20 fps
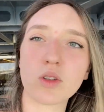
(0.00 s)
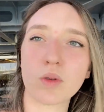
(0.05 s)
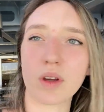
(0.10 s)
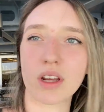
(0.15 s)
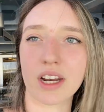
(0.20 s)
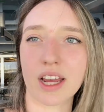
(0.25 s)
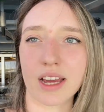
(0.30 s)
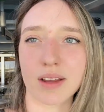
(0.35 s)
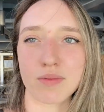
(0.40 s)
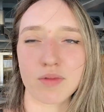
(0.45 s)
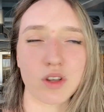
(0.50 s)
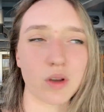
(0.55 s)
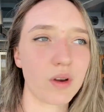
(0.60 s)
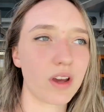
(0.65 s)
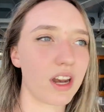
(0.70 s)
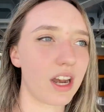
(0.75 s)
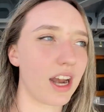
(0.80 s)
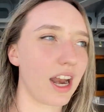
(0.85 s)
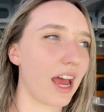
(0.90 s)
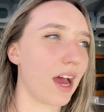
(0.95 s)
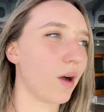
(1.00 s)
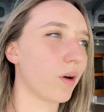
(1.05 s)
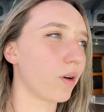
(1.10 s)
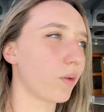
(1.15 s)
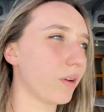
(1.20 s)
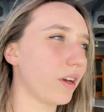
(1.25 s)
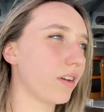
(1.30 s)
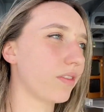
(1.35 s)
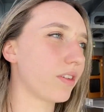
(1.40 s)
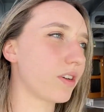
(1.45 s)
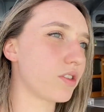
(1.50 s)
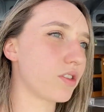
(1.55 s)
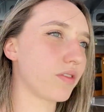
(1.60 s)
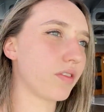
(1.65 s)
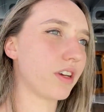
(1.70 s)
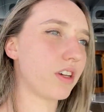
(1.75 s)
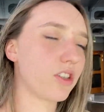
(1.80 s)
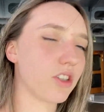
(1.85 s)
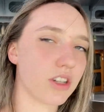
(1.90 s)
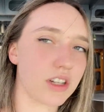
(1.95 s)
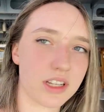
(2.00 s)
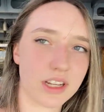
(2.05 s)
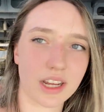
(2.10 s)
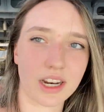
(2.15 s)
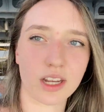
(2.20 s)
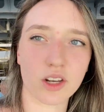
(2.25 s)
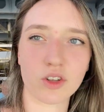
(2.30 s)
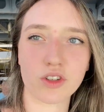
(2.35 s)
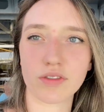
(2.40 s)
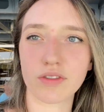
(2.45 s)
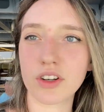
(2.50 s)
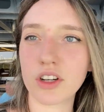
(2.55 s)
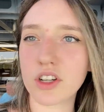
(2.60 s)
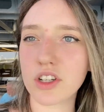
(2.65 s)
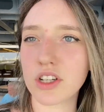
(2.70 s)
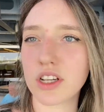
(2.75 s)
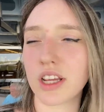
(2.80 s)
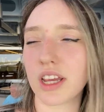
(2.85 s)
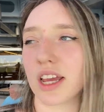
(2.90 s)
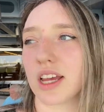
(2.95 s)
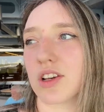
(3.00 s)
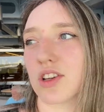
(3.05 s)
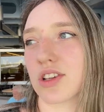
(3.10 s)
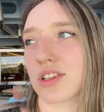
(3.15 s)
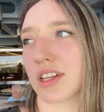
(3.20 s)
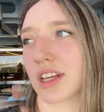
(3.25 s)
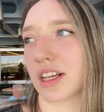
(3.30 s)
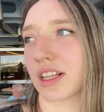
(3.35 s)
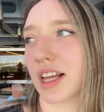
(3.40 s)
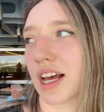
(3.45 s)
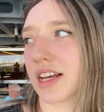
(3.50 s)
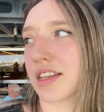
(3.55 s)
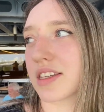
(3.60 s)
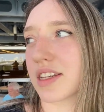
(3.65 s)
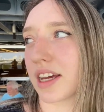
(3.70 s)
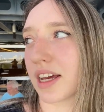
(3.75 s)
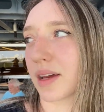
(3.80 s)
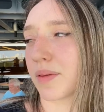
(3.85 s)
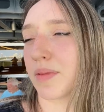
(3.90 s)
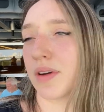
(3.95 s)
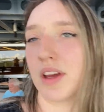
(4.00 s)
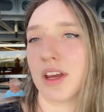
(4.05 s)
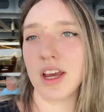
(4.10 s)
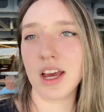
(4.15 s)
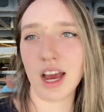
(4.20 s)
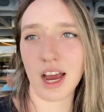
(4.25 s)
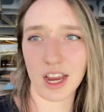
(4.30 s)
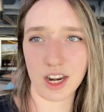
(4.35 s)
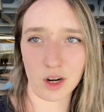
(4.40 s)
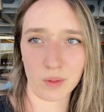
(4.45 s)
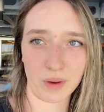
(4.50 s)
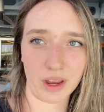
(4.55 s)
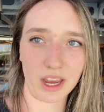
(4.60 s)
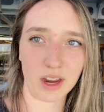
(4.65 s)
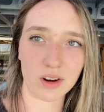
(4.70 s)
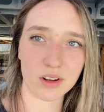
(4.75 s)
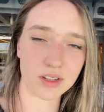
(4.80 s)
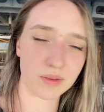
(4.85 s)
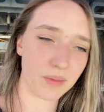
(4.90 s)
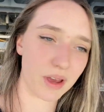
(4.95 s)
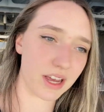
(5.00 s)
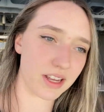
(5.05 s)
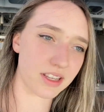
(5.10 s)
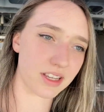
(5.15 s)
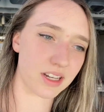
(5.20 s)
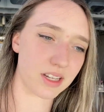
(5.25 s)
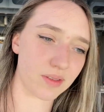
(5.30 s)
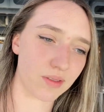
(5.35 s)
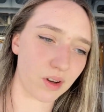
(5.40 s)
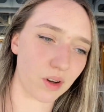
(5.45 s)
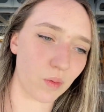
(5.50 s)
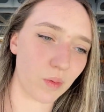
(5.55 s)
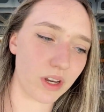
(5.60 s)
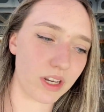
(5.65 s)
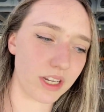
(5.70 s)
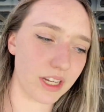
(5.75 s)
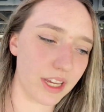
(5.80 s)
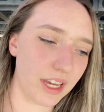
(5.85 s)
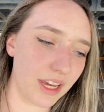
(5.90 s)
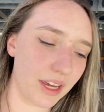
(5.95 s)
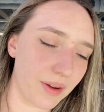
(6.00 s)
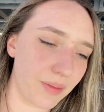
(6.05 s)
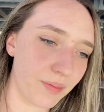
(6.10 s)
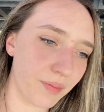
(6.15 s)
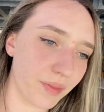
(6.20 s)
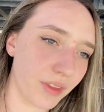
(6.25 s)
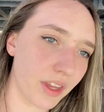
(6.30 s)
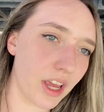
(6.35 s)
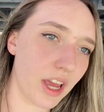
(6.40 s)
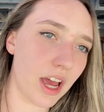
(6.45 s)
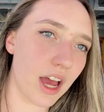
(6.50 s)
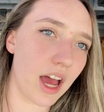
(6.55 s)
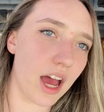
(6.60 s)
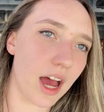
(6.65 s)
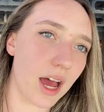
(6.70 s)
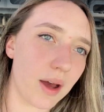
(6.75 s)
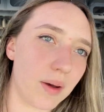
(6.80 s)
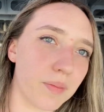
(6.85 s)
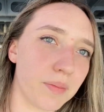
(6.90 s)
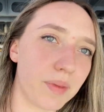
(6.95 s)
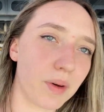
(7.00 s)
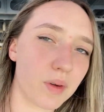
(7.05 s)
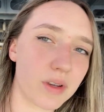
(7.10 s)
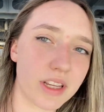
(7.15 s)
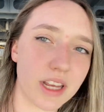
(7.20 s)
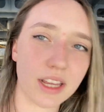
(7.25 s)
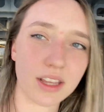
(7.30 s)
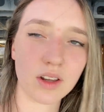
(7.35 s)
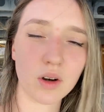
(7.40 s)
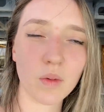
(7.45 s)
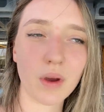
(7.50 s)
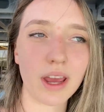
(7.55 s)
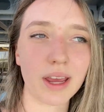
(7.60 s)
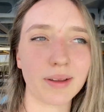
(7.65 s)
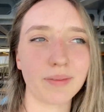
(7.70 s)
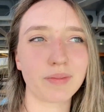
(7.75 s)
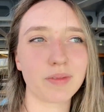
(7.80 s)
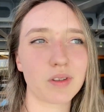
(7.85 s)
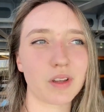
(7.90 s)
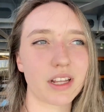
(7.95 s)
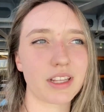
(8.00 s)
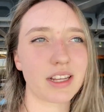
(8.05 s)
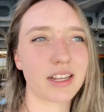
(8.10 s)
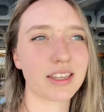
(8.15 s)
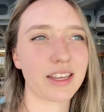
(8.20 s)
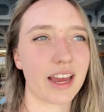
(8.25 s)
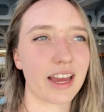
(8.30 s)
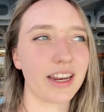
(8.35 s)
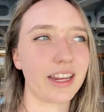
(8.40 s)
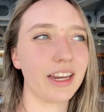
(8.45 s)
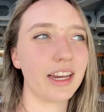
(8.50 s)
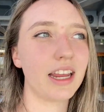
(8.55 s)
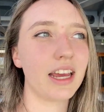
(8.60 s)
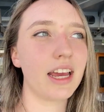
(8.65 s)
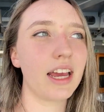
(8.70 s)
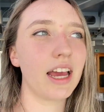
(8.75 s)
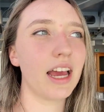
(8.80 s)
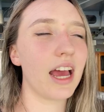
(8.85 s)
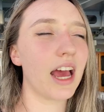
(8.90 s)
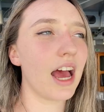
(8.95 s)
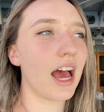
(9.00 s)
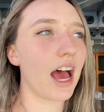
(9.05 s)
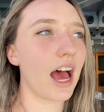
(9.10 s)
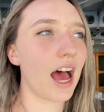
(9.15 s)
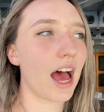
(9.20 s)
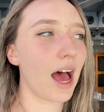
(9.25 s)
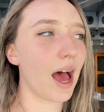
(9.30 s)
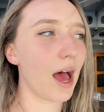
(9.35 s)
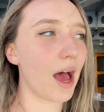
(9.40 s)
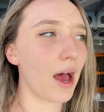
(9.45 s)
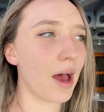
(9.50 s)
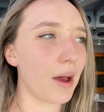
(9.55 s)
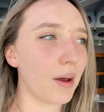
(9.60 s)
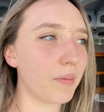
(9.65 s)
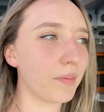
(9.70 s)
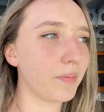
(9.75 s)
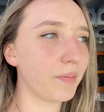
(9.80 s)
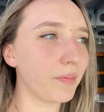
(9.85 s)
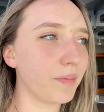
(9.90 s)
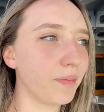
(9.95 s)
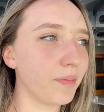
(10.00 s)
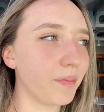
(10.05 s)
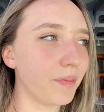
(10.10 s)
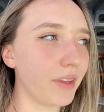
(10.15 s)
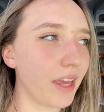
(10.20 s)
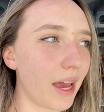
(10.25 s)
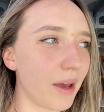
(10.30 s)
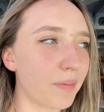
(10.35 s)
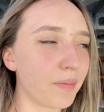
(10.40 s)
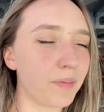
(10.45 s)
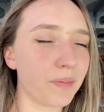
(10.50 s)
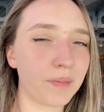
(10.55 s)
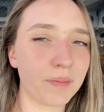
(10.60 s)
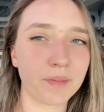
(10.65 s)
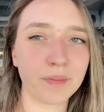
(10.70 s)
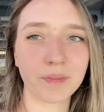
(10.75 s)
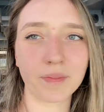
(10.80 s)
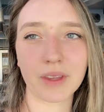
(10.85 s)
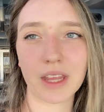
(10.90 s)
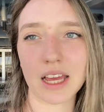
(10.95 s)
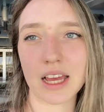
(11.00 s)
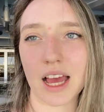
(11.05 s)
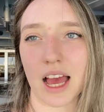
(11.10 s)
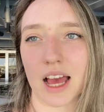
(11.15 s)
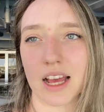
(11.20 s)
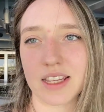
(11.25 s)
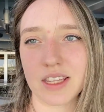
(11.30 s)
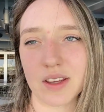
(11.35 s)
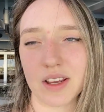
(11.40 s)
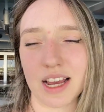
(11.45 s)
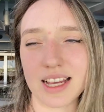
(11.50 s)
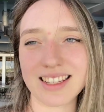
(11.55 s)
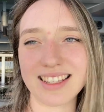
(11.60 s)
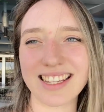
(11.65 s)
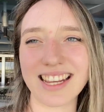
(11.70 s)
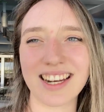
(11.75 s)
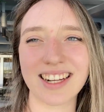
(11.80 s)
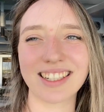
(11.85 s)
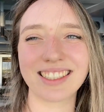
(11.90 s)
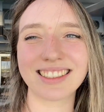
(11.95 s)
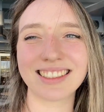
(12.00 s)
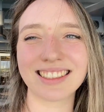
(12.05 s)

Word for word: twenty-nine. So in an hour we have reservations at Extra Virgin again, just like last time. I know my hair is a mess. It is very windy. Um, but we're sailing away, so that's exciting. Um, yeah. I'll see you guys at dinner.